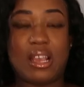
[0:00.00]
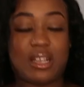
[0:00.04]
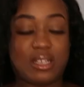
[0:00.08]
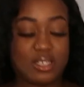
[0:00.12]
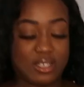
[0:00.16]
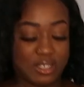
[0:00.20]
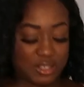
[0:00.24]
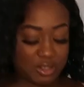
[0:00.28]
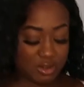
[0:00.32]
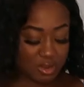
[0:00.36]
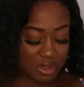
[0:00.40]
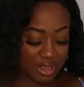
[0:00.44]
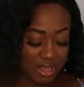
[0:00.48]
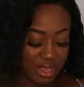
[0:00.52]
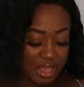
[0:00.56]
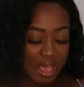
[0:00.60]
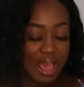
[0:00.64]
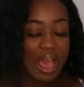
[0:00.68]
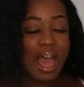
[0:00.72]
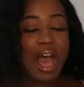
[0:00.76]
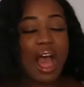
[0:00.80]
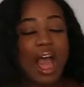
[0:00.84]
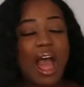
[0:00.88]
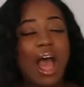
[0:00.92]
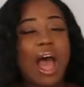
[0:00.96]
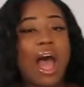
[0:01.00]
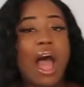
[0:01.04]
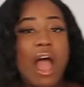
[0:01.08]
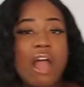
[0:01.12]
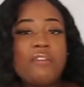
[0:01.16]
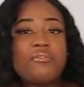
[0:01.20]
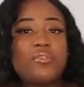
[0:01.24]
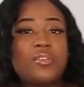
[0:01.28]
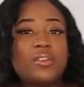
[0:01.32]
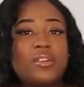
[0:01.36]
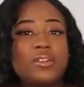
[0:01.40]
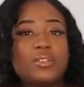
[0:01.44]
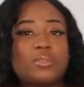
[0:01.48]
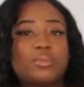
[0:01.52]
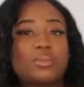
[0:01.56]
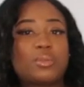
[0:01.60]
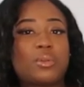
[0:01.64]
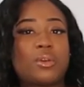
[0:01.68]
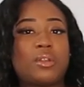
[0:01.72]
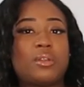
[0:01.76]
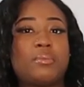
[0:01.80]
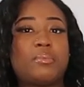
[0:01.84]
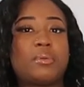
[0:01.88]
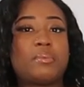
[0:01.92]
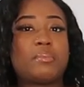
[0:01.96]
Like, it's not... I thought this was
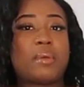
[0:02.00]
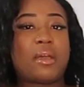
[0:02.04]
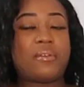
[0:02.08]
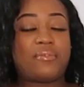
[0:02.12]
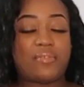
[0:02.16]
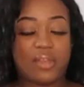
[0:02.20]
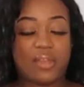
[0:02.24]
gonna be my